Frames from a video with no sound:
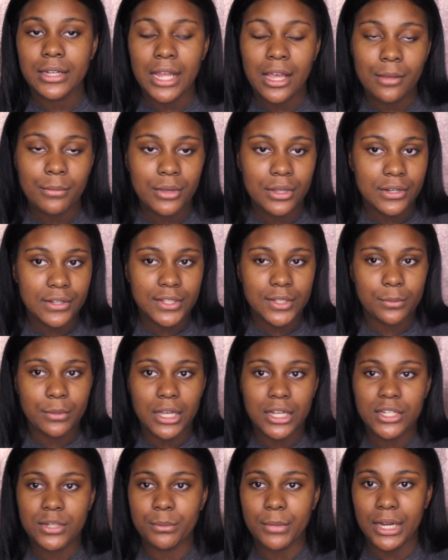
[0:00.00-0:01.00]
Now I'm gonna
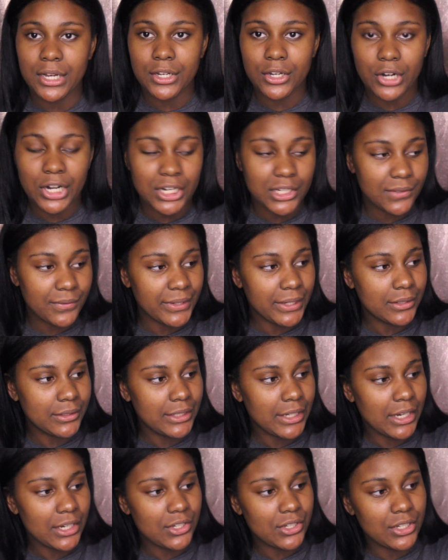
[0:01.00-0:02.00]
swatch my NARS
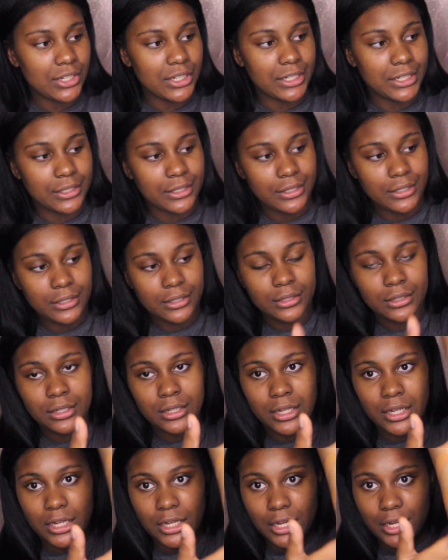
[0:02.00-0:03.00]
foundation,
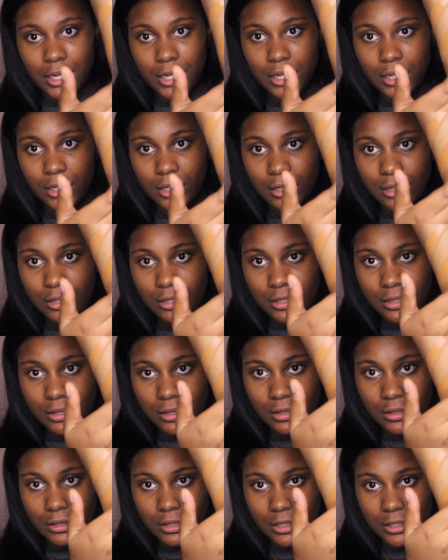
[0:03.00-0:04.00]
and
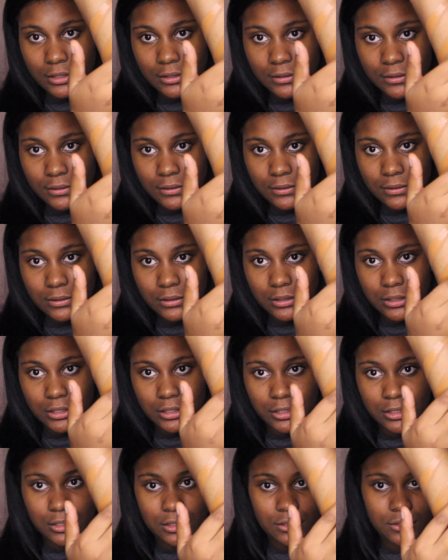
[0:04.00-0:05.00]
this
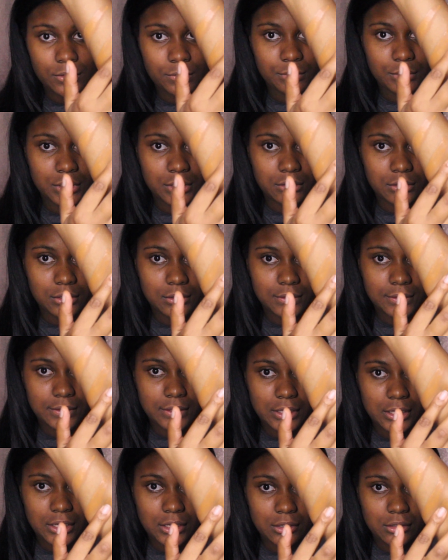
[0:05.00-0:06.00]
is what it
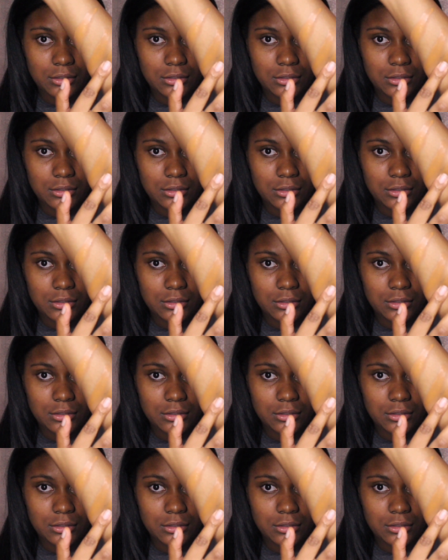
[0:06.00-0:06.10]
looks like.